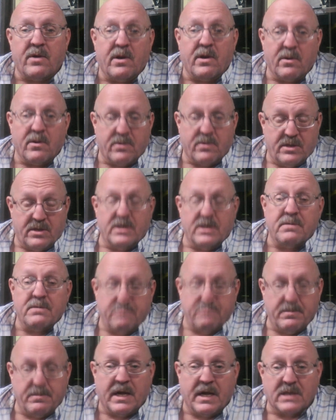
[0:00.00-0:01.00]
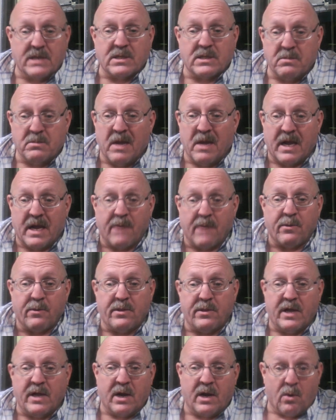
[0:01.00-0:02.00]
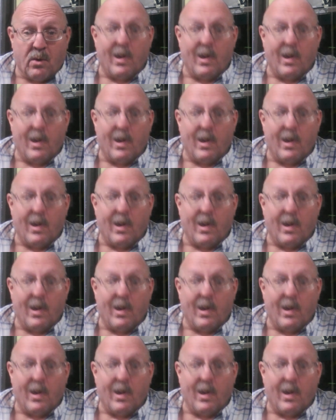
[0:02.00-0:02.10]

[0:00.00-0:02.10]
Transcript: here to actually make everything